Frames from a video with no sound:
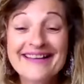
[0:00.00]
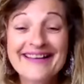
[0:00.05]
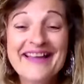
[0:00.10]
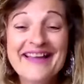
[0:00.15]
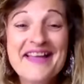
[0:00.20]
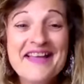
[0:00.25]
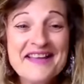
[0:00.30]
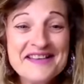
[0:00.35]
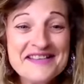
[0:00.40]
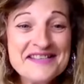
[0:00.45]

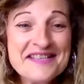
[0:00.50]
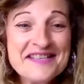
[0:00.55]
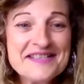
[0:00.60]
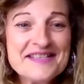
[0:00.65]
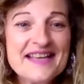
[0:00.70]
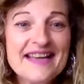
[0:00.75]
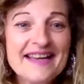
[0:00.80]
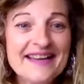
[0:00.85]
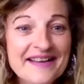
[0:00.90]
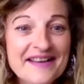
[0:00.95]
to
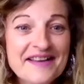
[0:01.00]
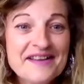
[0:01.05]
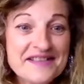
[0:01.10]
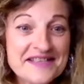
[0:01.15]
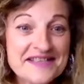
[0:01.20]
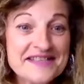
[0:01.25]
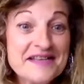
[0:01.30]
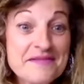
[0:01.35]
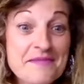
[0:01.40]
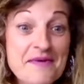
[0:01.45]
say
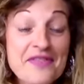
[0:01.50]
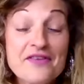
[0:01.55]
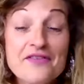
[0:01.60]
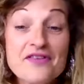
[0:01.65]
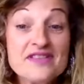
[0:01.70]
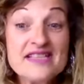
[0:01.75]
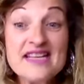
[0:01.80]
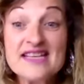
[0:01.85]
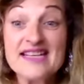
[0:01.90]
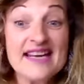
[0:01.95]
to see whether
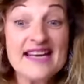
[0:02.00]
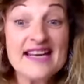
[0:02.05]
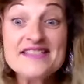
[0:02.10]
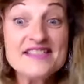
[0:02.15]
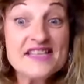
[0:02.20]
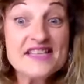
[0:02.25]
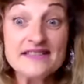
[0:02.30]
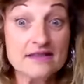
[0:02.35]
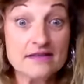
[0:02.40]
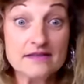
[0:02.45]
I did, and it
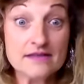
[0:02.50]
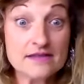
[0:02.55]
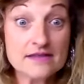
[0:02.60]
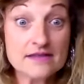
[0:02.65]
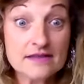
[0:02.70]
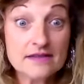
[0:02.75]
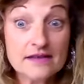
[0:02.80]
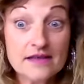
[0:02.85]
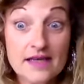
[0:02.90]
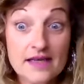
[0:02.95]
didn't.
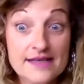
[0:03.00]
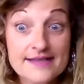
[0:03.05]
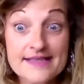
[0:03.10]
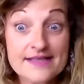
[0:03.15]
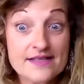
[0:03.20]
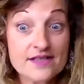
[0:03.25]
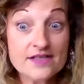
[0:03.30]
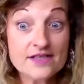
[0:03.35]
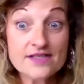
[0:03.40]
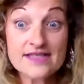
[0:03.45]
It
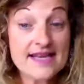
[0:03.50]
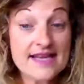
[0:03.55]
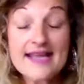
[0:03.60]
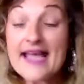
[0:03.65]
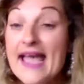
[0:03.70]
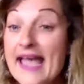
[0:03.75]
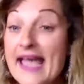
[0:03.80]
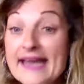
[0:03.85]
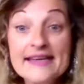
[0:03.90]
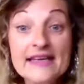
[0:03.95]
didn't yeah. take
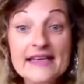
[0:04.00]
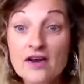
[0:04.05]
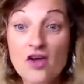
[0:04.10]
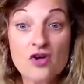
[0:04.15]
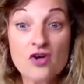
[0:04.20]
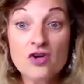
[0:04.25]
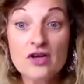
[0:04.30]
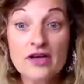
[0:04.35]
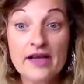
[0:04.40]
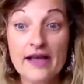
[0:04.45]
any
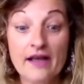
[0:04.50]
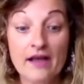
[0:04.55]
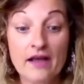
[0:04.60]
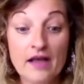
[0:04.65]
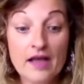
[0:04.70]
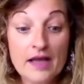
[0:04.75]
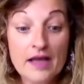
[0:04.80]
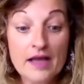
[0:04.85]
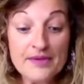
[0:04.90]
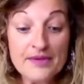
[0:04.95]
longer
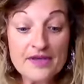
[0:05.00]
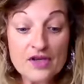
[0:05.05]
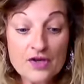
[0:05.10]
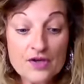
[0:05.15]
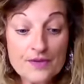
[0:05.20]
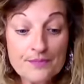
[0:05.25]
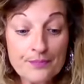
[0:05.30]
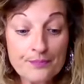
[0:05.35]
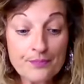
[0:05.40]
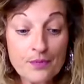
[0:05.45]

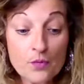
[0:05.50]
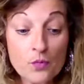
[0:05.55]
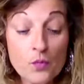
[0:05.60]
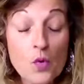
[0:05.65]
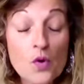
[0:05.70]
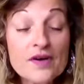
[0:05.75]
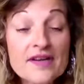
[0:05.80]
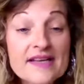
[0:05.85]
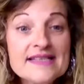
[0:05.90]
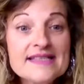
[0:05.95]
because, but
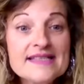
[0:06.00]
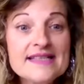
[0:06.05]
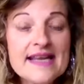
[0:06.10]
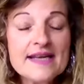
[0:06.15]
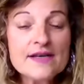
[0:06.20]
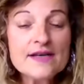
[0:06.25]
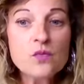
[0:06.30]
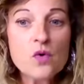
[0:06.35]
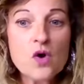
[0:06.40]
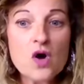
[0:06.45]
what it
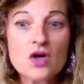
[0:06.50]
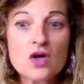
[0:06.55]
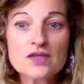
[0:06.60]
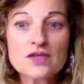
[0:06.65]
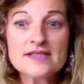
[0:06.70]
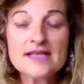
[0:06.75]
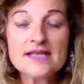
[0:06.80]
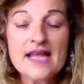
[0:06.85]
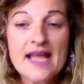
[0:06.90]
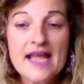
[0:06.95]
did
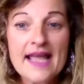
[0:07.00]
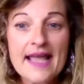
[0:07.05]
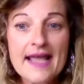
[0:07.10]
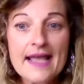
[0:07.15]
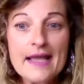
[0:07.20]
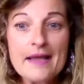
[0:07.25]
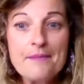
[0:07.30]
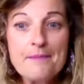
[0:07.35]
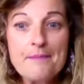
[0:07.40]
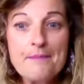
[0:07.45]
was
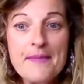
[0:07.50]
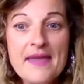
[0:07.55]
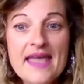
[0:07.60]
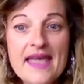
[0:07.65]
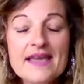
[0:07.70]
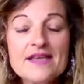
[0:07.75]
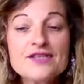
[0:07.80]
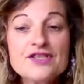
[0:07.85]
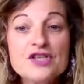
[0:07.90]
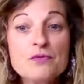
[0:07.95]
it
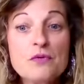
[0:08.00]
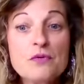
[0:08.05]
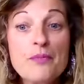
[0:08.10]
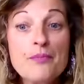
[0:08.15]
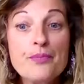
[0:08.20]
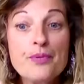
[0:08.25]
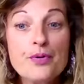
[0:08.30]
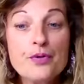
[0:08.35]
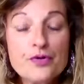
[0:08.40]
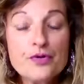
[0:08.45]
makes you
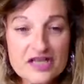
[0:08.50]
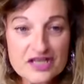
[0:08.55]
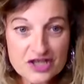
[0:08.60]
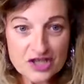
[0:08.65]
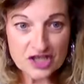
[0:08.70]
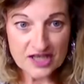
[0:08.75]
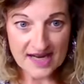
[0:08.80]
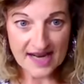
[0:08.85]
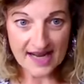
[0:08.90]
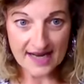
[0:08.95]

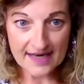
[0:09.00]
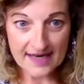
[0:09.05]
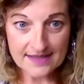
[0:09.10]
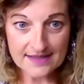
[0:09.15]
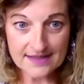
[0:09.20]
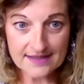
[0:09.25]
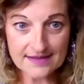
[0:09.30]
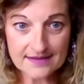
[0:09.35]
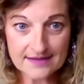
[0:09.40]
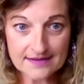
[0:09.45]

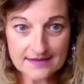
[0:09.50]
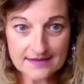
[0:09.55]
appreciate